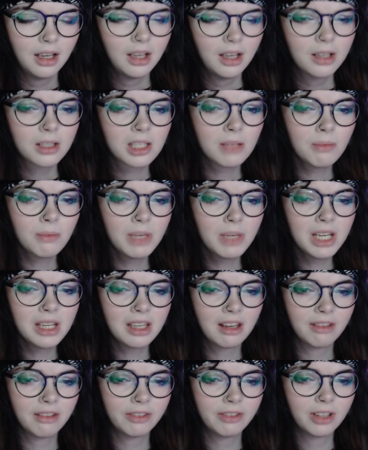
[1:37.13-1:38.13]
Somebody
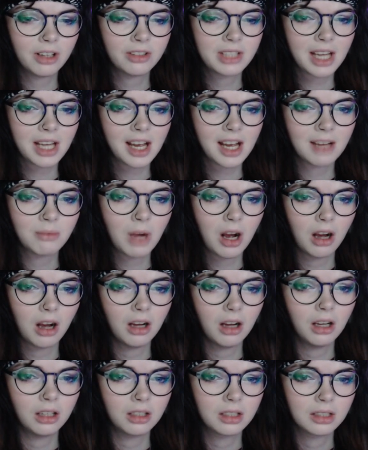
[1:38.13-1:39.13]
give her a damn
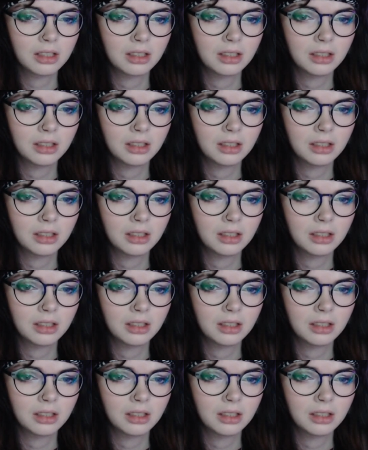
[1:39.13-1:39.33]
hug.